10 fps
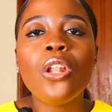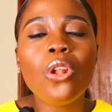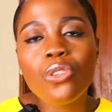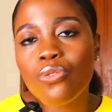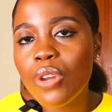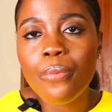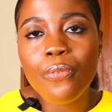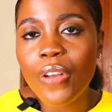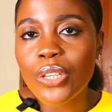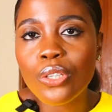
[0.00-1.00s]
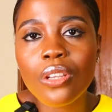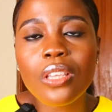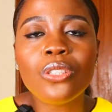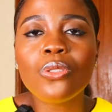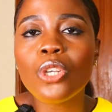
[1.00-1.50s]
Luxury fashion
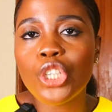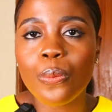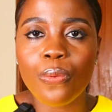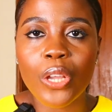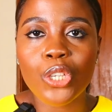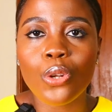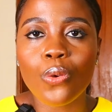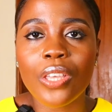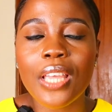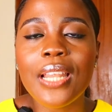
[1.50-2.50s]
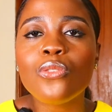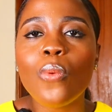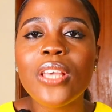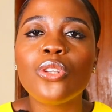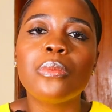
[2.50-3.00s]
is not cheap fashion, okay?
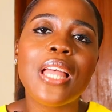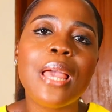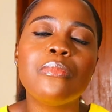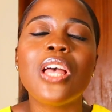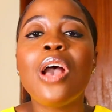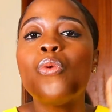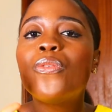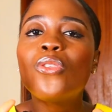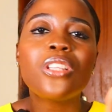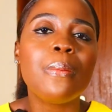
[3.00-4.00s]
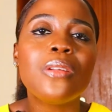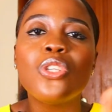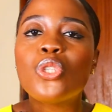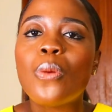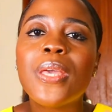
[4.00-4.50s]
That's why sometimes we've talked about
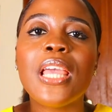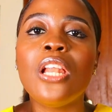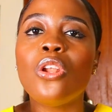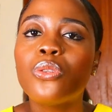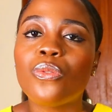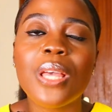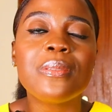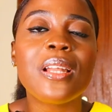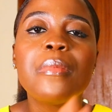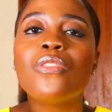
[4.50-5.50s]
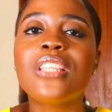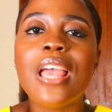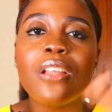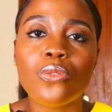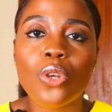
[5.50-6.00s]
this topic a lot of times, and I'm even
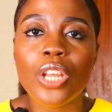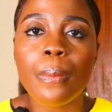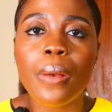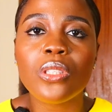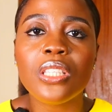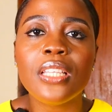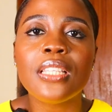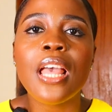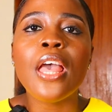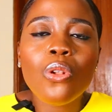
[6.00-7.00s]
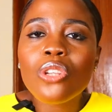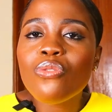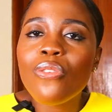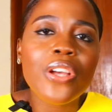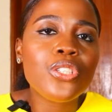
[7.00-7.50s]
tired of talking about it.
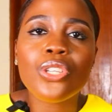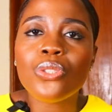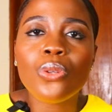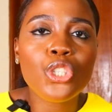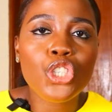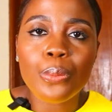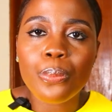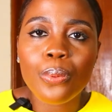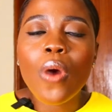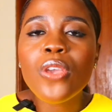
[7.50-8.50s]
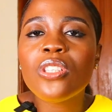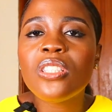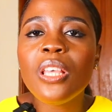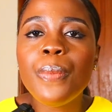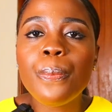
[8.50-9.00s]
Luxury fashion is not cheap. When you
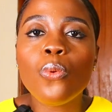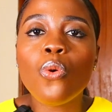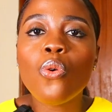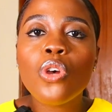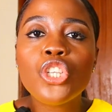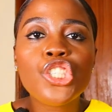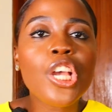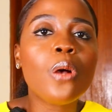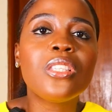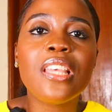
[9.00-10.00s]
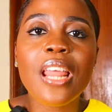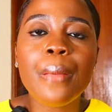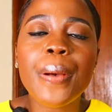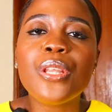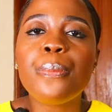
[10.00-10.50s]
see people
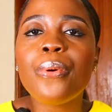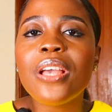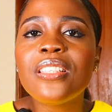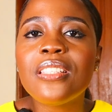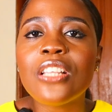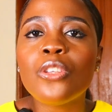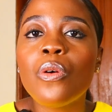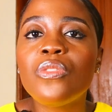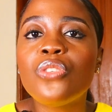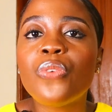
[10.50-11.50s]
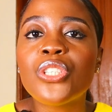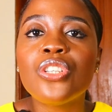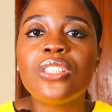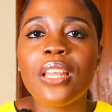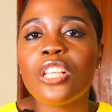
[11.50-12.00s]
shouting about the prices that some of these
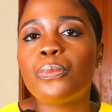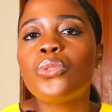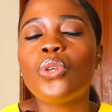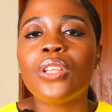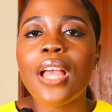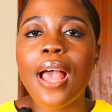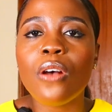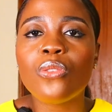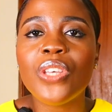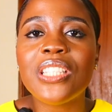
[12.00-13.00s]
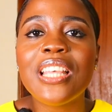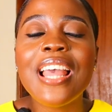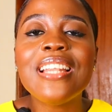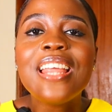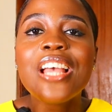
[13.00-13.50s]
fashion designers put on their outfits,
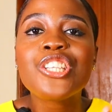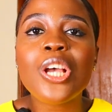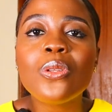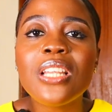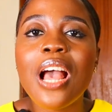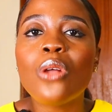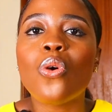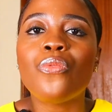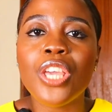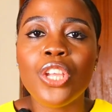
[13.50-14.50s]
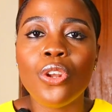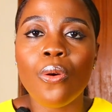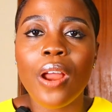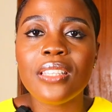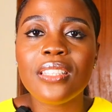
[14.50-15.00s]
they are shouting out of
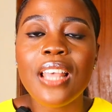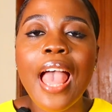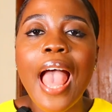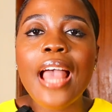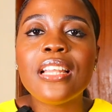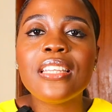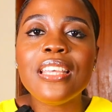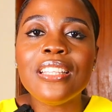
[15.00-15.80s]
ignorance, and